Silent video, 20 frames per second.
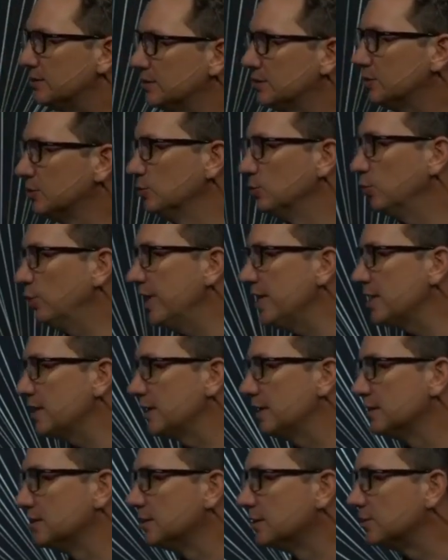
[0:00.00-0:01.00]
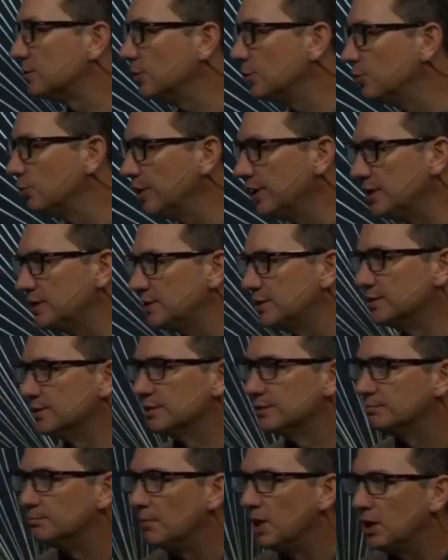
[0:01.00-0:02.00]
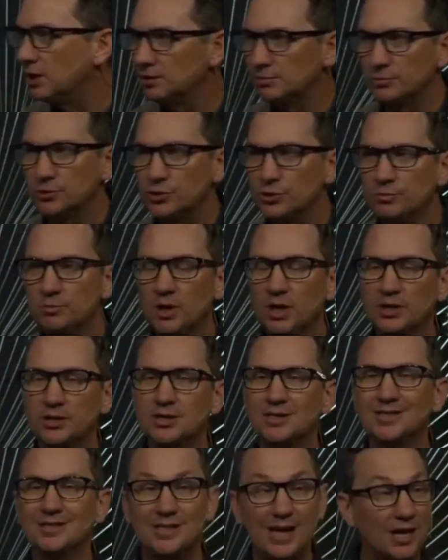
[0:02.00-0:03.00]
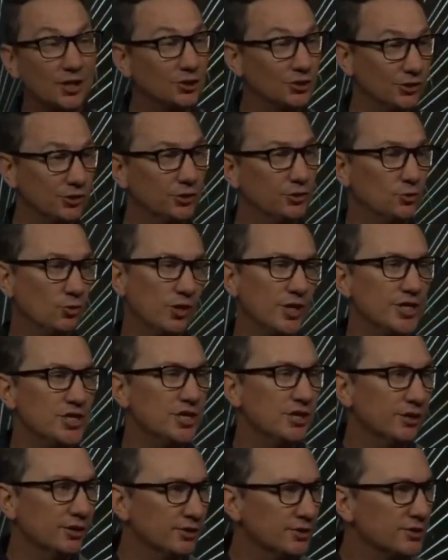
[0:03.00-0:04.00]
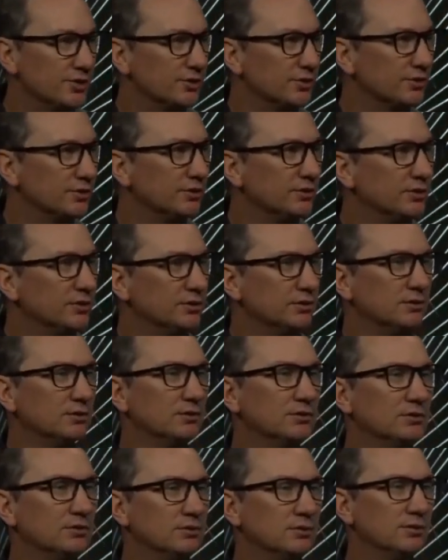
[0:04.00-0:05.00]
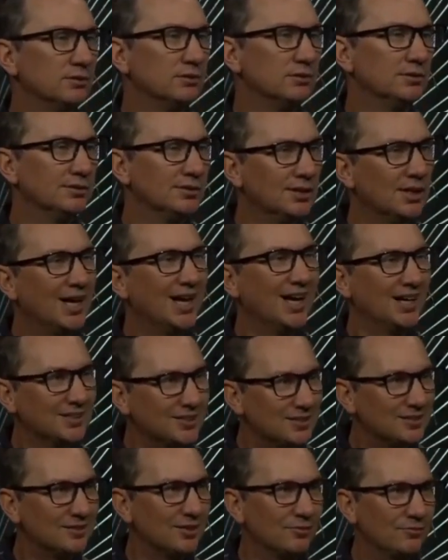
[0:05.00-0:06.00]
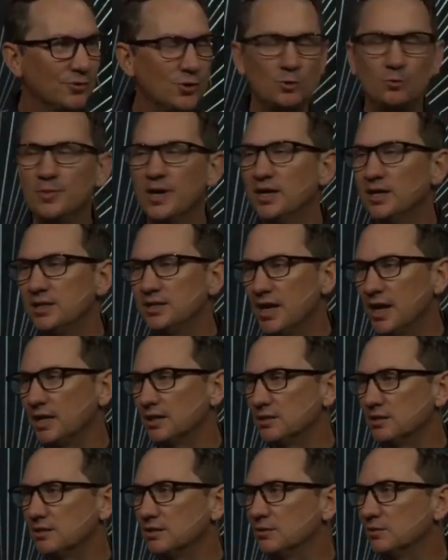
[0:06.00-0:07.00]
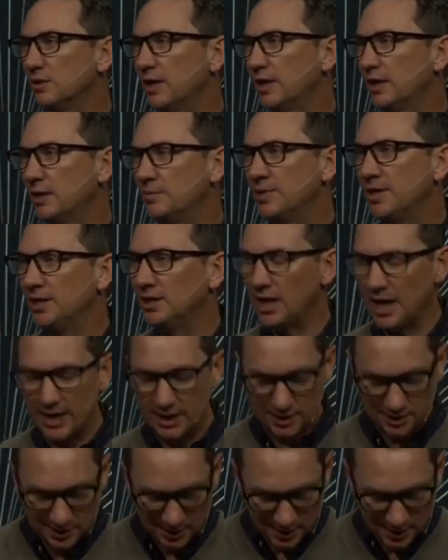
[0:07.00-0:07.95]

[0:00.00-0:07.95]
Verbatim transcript: Is it a week? Is it two weeks? Is it a month? Two months? It's actually three years. That's a few many days, right? I mean, like,